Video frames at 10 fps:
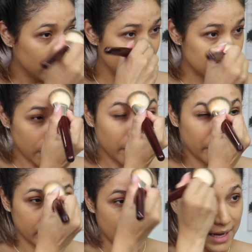
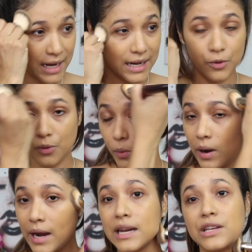so I
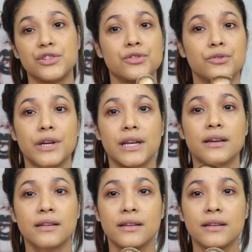quite enjoyed